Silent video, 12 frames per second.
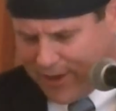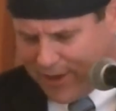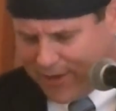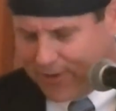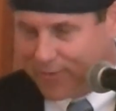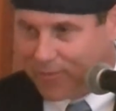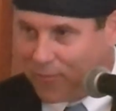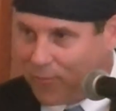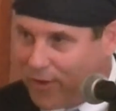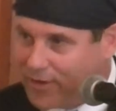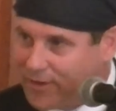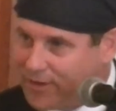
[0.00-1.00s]
And
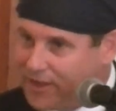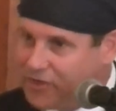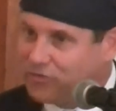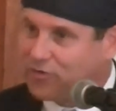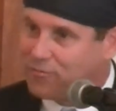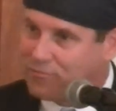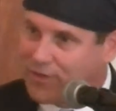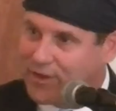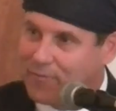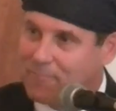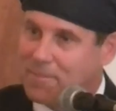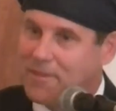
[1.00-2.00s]
what each of
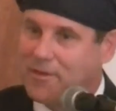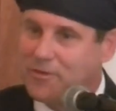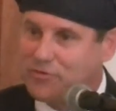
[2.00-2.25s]
them